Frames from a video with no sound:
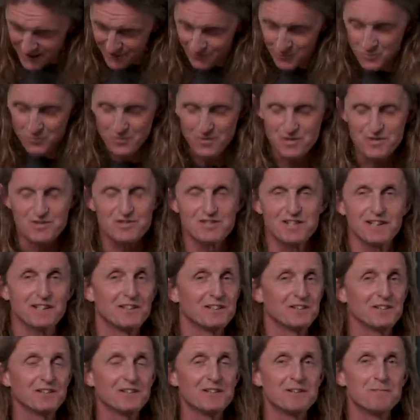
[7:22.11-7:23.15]
even with
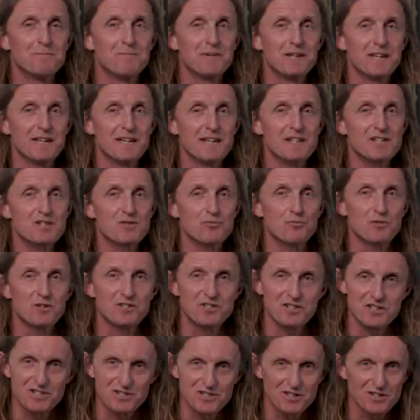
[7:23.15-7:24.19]
Sickle and Peace,
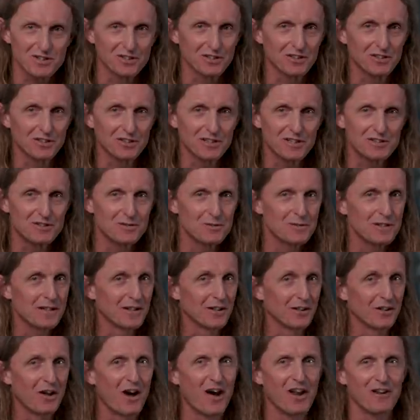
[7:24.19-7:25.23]
which is clearly doing
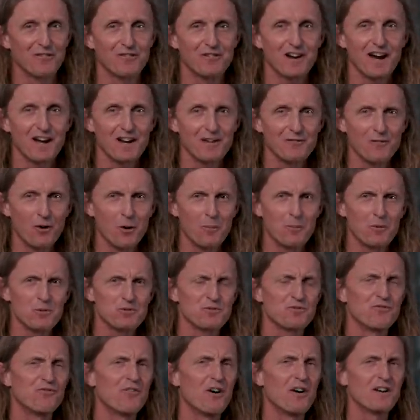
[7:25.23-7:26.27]
a lot of kind of
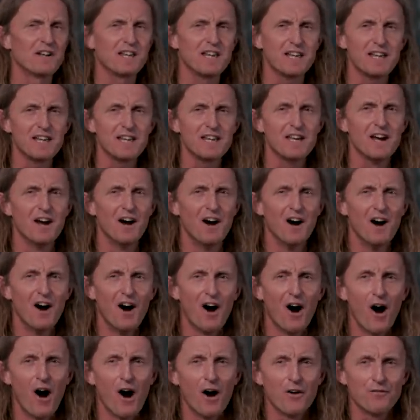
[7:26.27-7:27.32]
almost funky
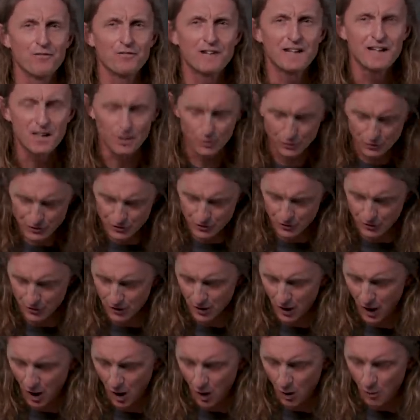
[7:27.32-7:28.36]

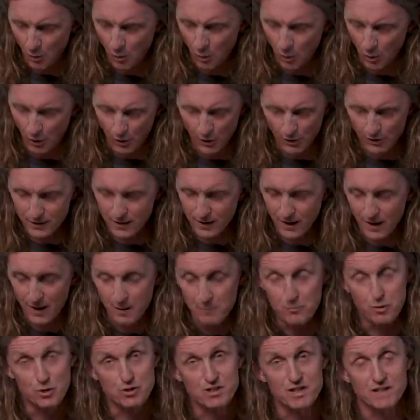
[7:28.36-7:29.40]
off-kilter work.
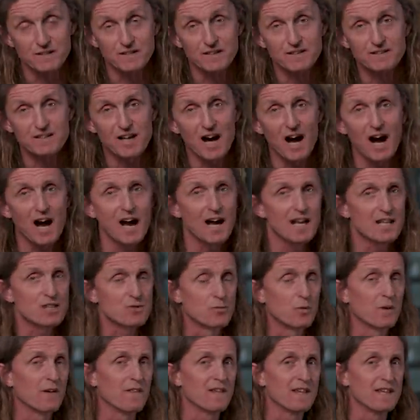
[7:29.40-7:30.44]
Pushing the
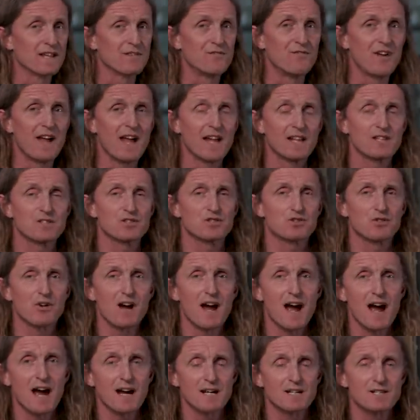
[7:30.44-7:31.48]
Tides, one of the advanced
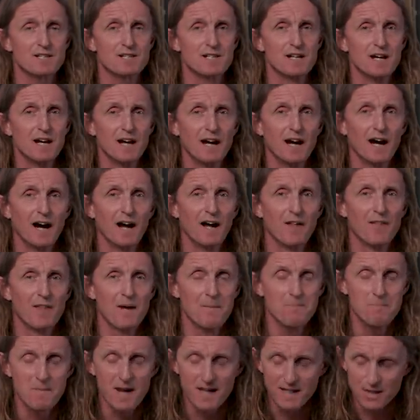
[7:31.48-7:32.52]
tracks
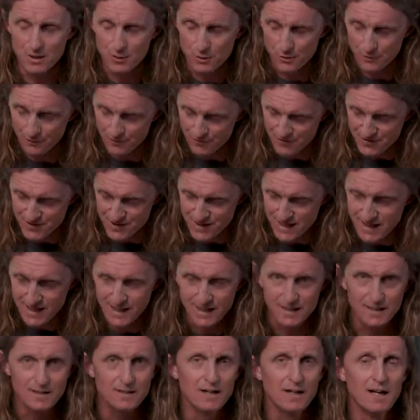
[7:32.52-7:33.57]
that many you've
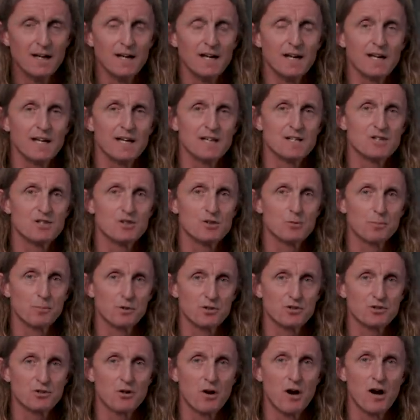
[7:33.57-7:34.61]
seen, is super
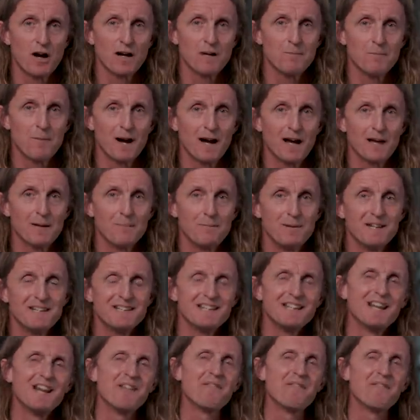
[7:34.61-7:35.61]
strong in my opinion.